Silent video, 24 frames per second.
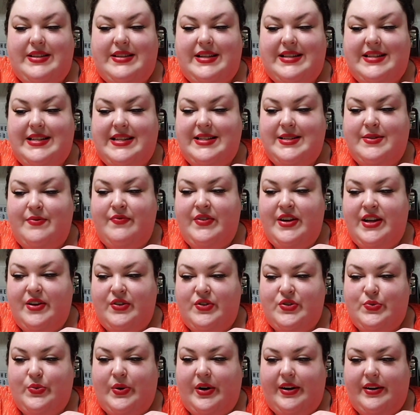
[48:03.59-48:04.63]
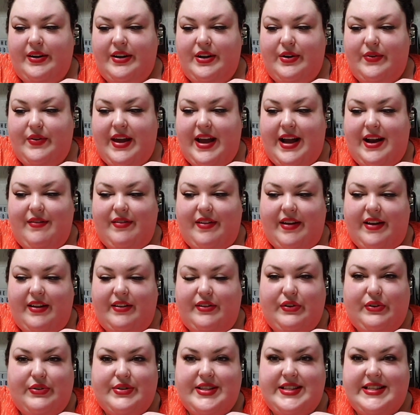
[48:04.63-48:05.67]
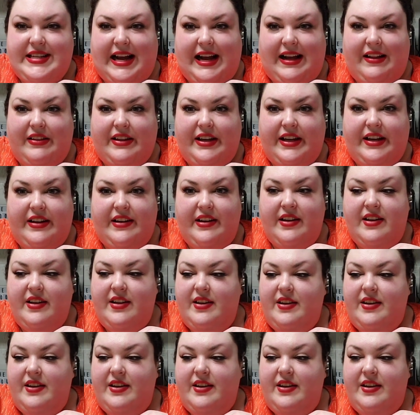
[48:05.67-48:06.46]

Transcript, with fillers: I've seen some videos where, you know, they have like a little salad,